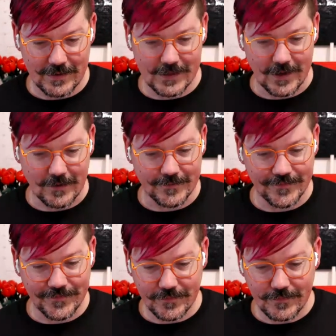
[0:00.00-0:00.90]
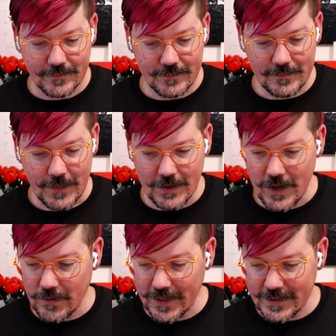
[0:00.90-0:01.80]
So
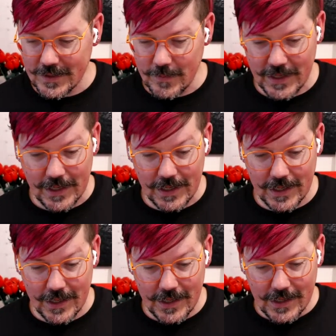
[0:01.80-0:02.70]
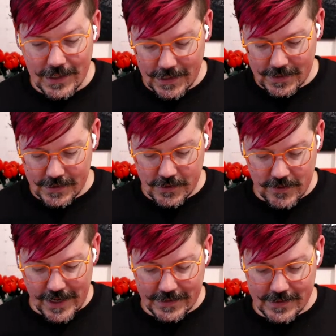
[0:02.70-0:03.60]
no need to be
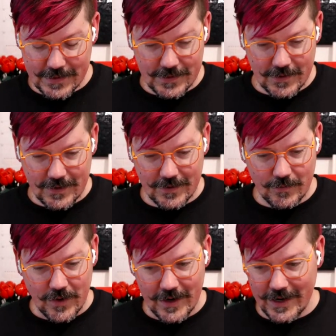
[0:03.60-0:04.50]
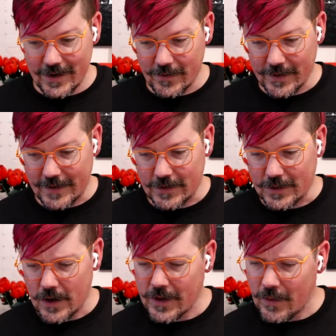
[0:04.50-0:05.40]
stressed or worried or
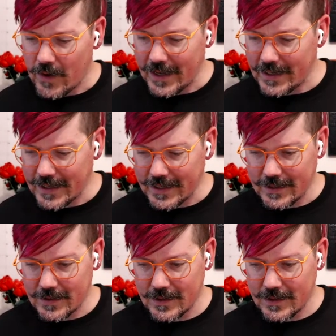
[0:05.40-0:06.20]
whatever. Okay, why did I...